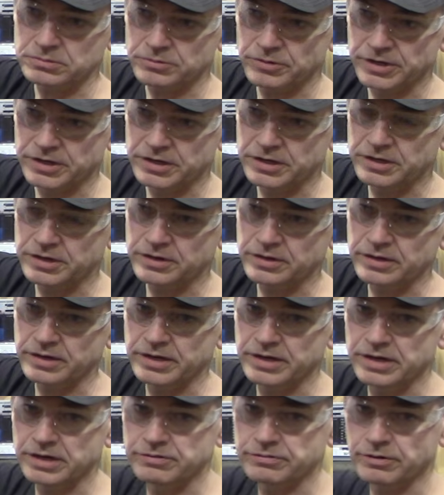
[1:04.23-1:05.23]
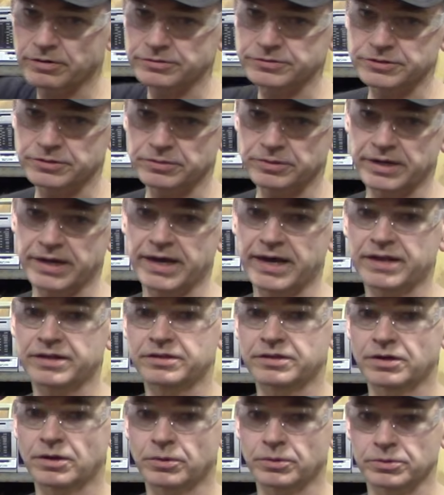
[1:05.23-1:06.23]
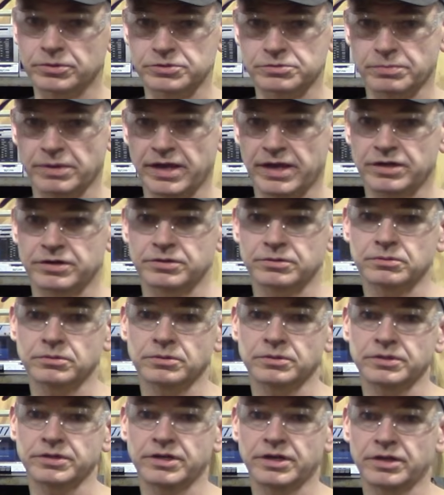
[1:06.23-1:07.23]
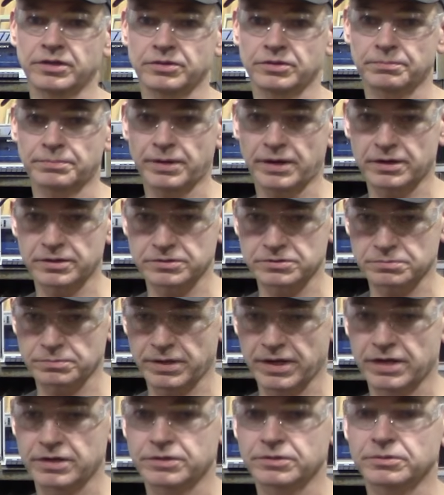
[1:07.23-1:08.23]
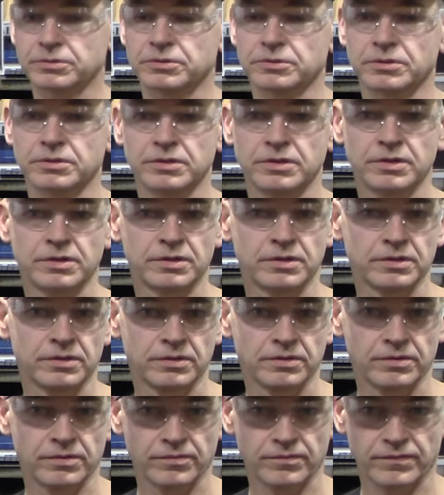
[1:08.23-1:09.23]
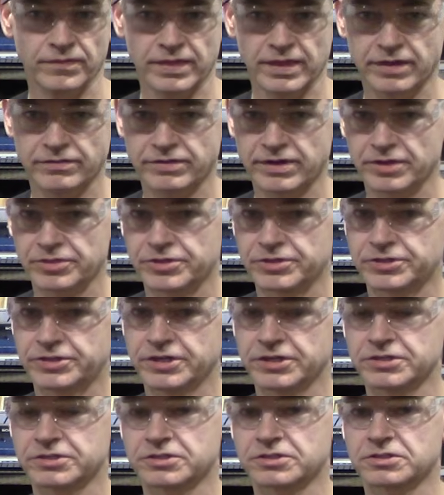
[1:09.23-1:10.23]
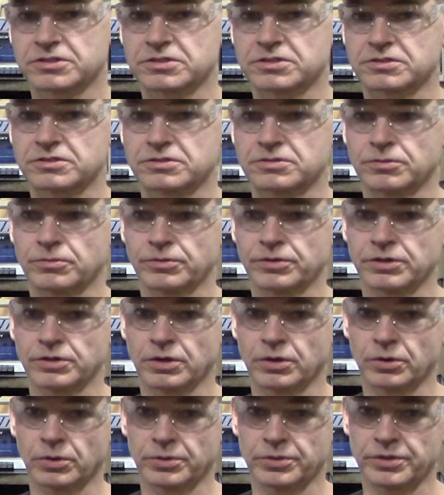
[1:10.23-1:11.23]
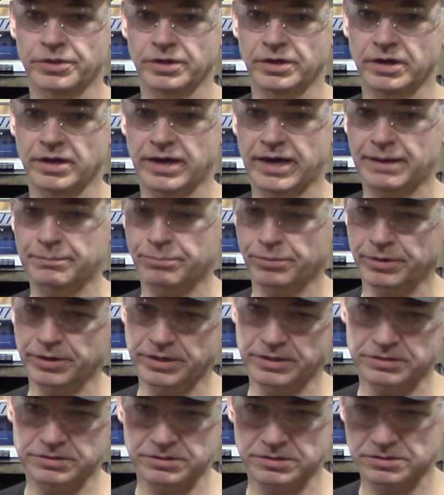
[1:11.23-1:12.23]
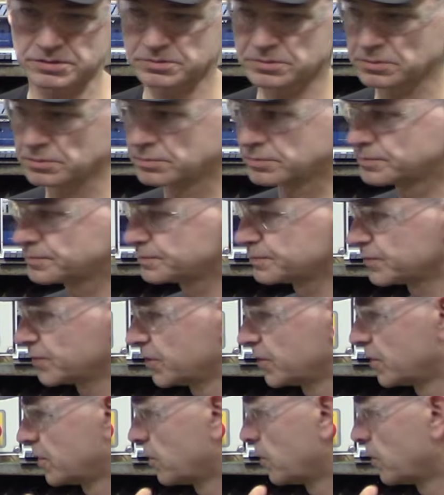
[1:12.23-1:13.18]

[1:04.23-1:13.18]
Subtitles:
right here, and I've also got the owner's manual and the parts manual. I've got the discs to reload the operating system, you know,